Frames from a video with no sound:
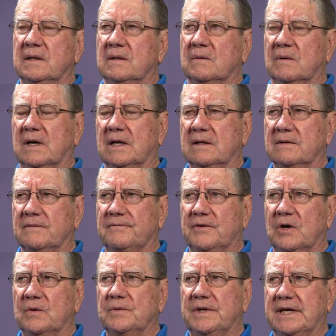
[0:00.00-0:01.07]
Well, I've
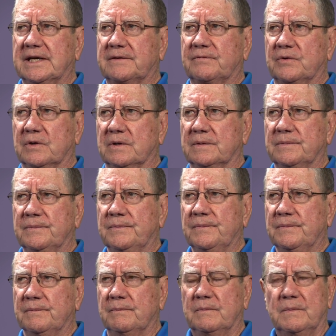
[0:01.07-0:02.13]
known Nick for
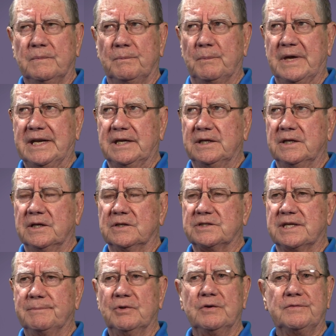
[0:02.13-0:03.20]
many years.
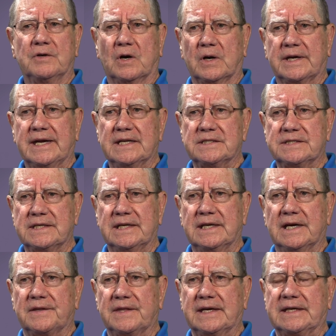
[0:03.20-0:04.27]
He moved to Arkansas City,
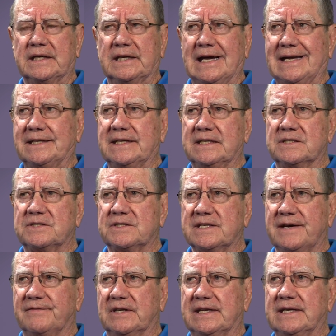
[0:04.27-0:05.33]
I think, in
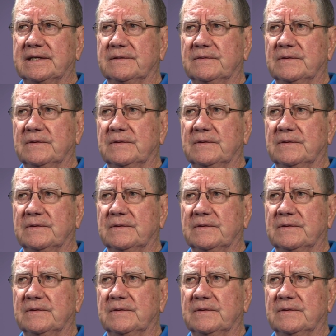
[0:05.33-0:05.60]
1970.